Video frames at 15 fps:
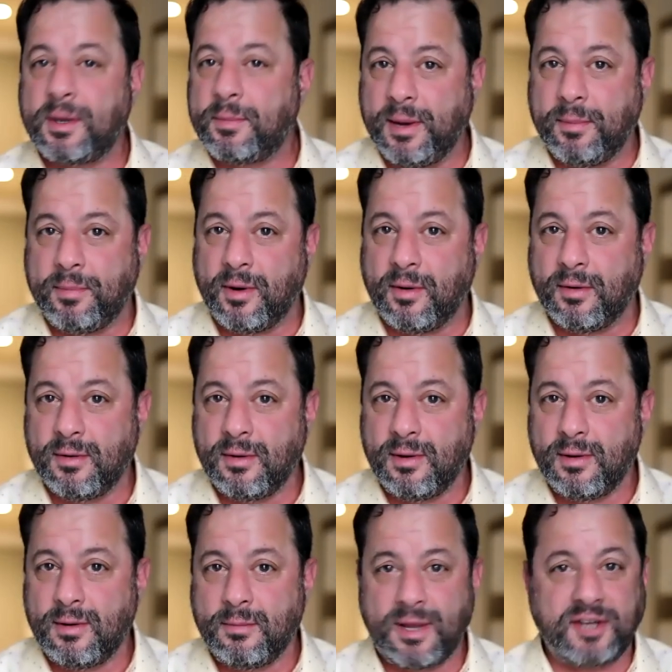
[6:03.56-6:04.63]
people.
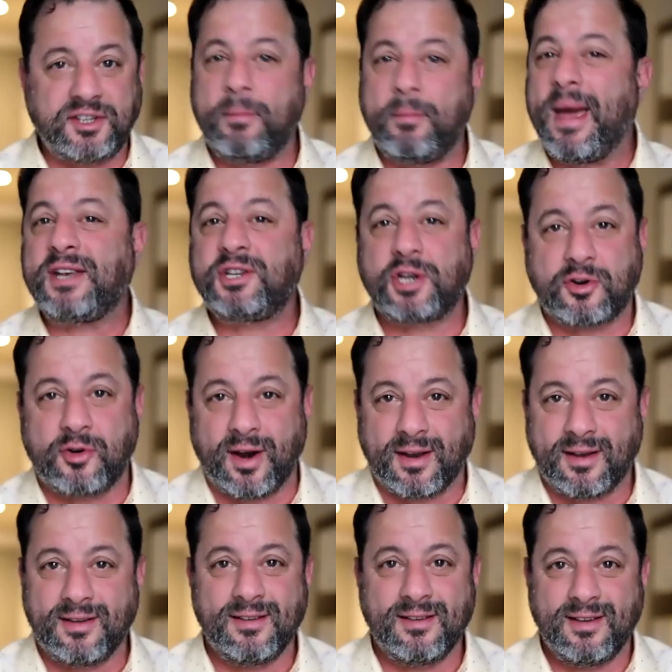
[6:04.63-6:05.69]
But that's a magic trick.
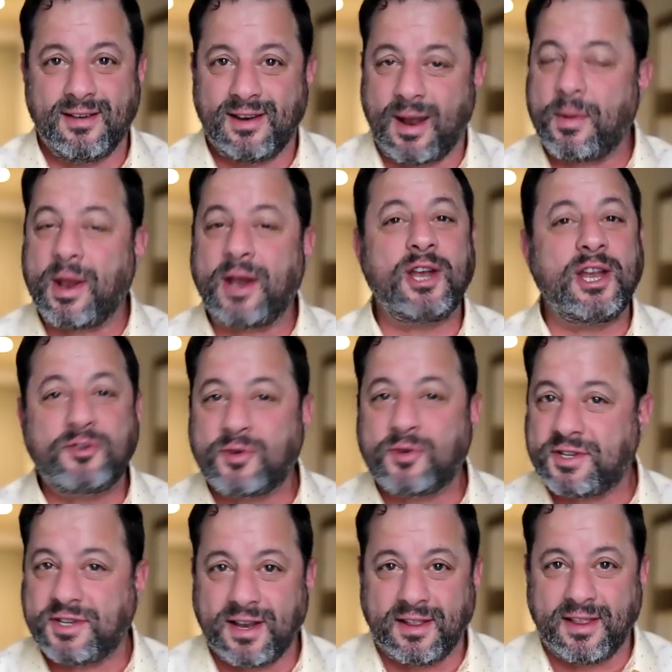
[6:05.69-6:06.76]
I'm not
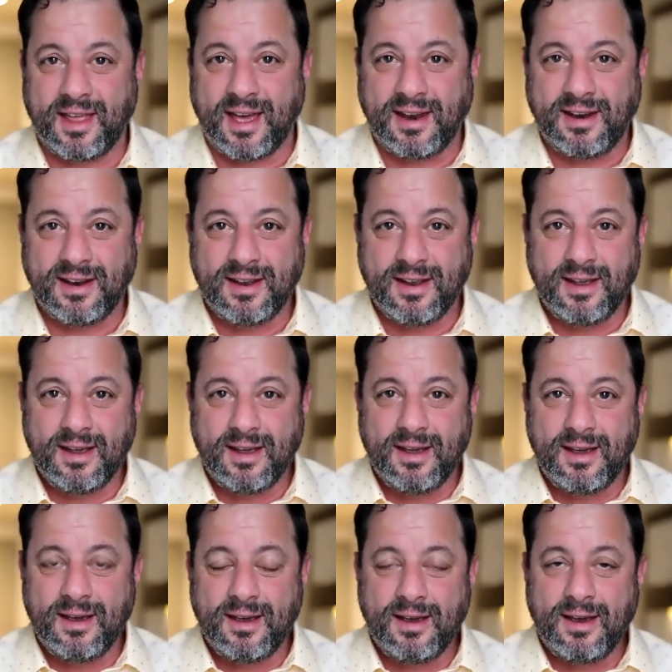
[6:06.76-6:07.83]
interested in that.
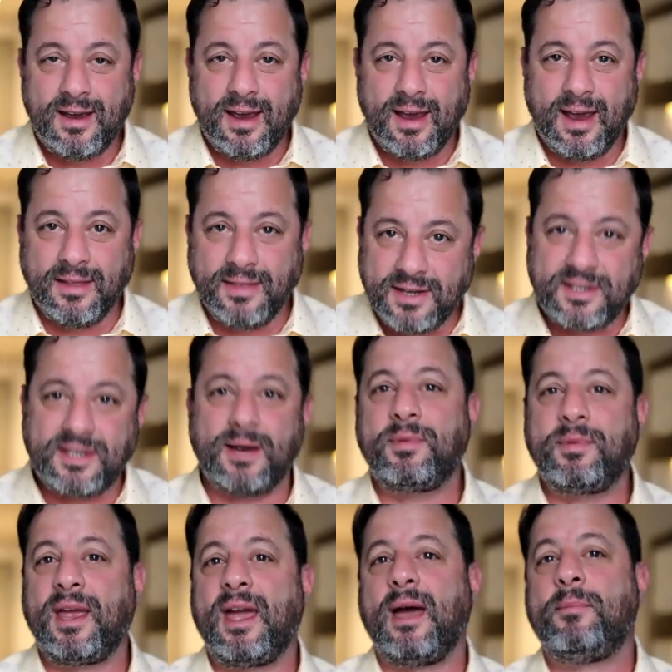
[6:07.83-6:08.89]
And then
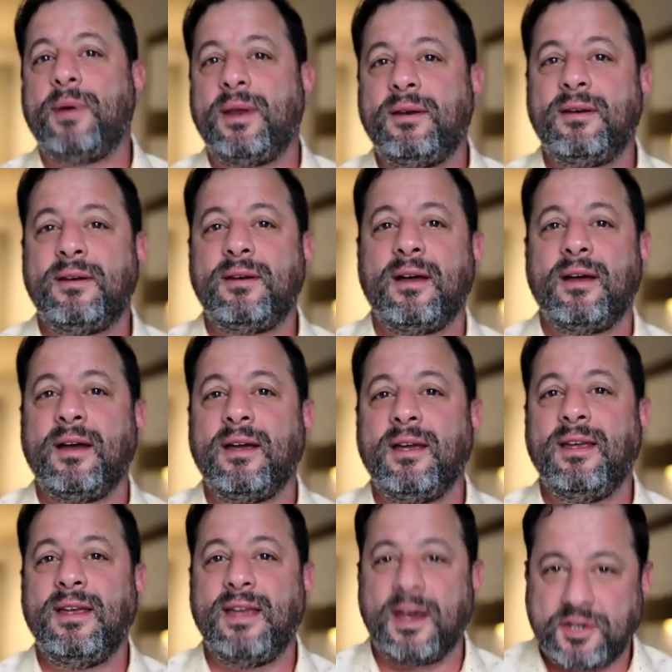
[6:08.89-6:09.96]
something happened
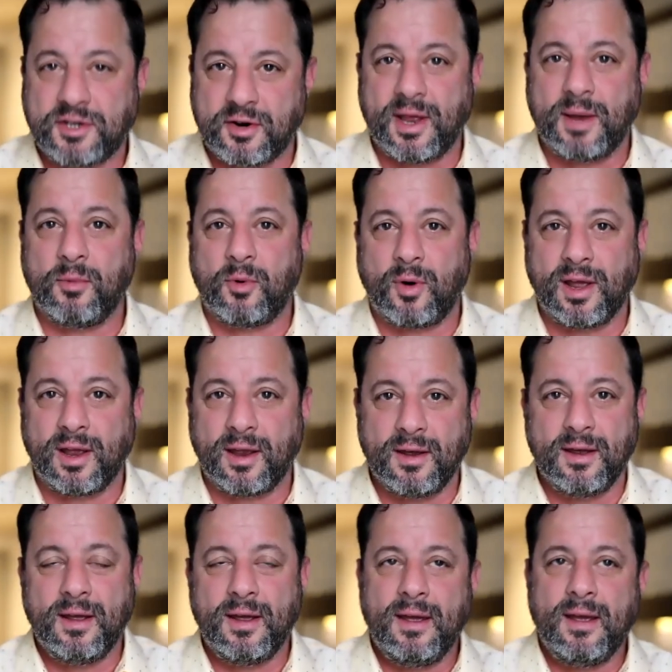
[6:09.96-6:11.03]
yesterday morning.
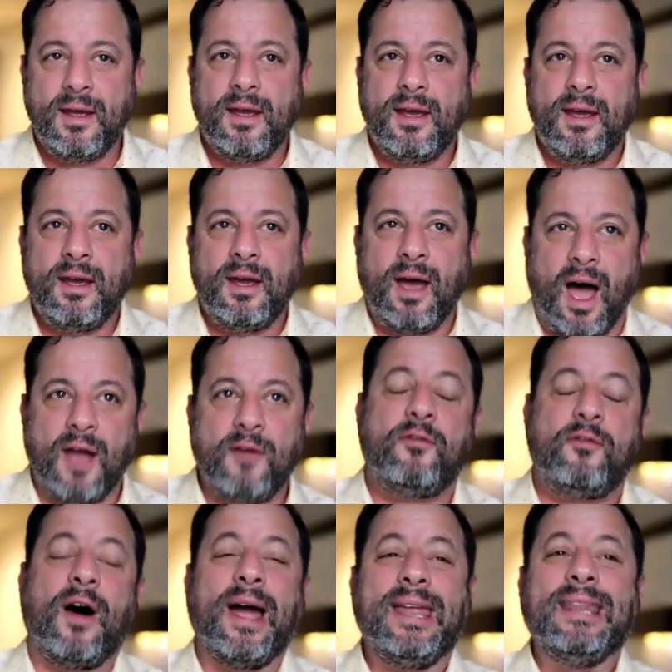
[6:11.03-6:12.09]
I
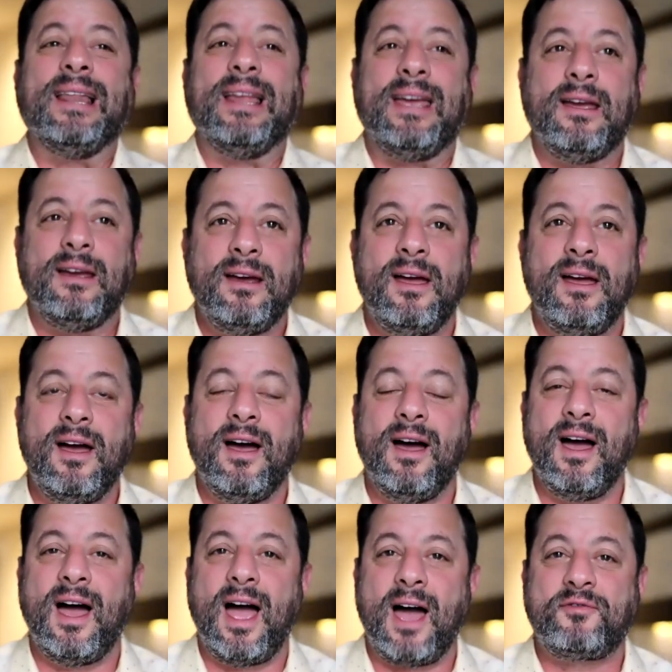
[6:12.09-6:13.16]
finally,
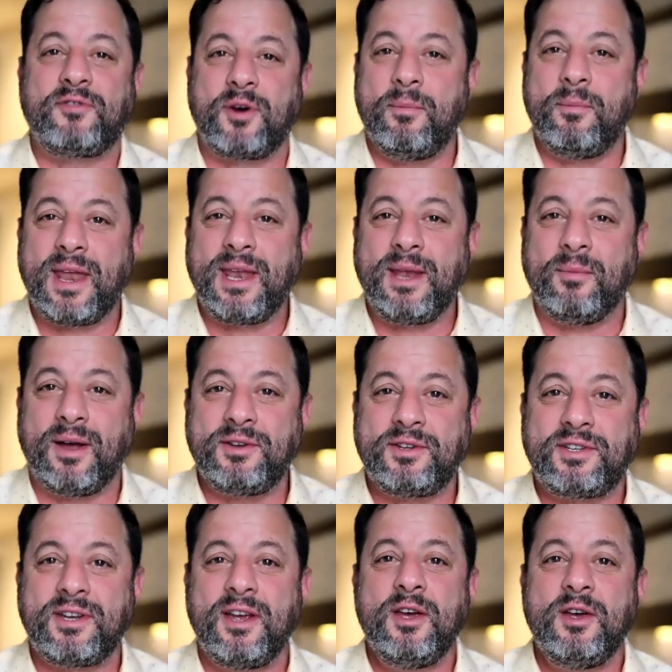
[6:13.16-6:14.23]
after many
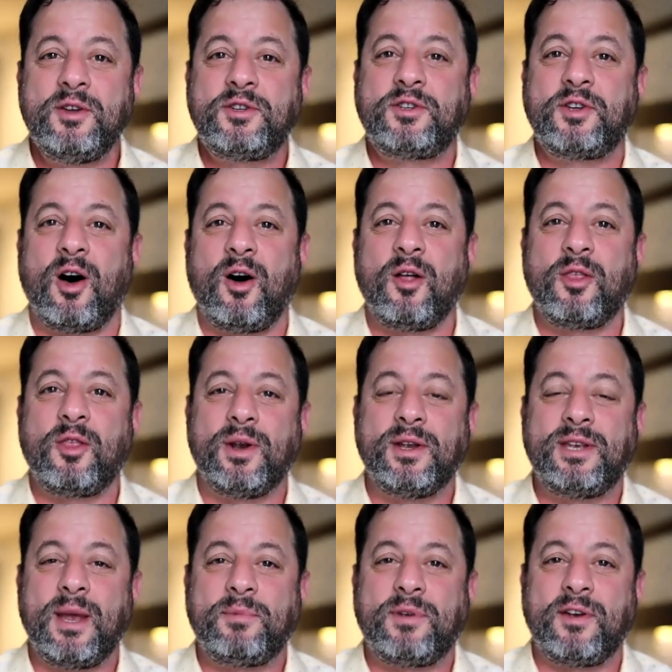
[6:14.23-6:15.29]
months, saw the
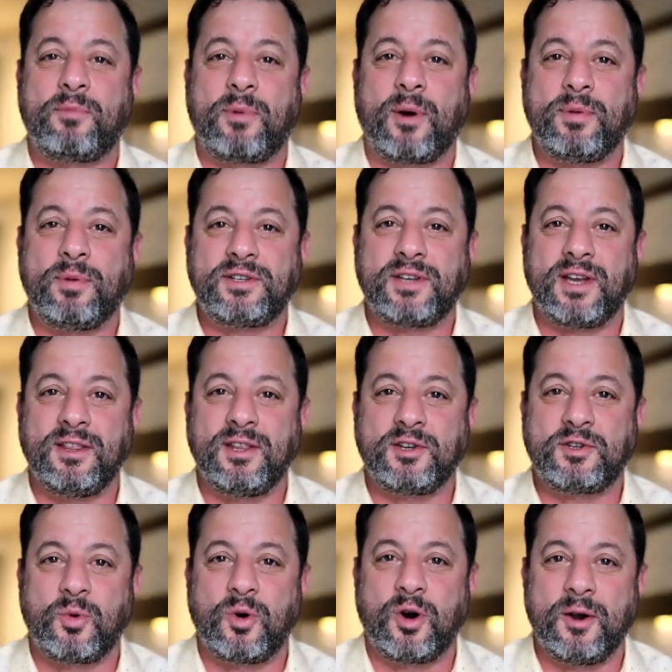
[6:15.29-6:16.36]
redemptive purpose in
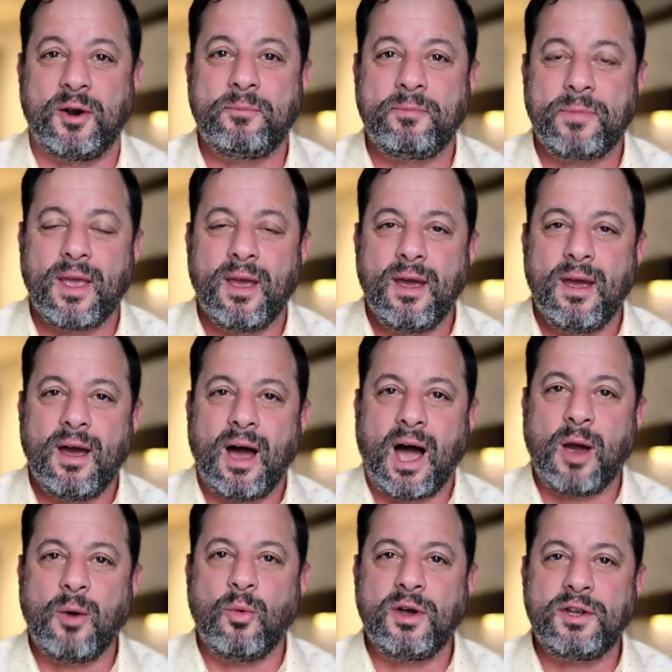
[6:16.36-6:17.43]
this word.
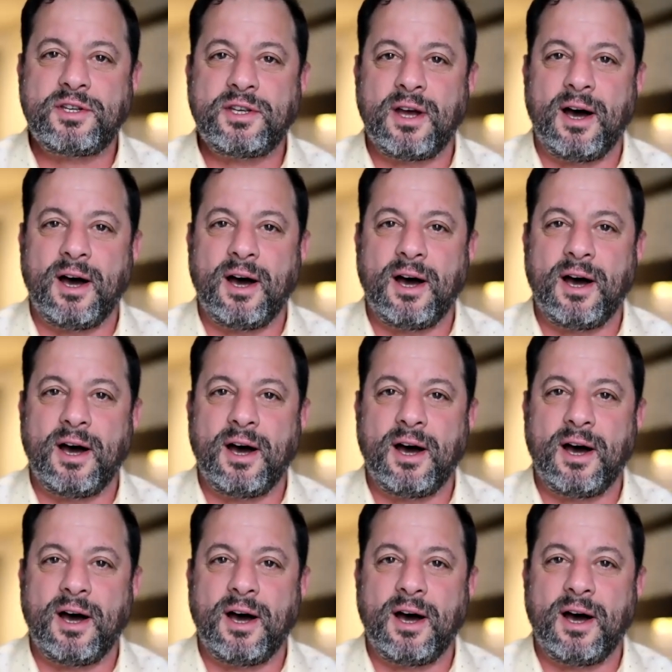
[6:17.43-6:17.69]
I was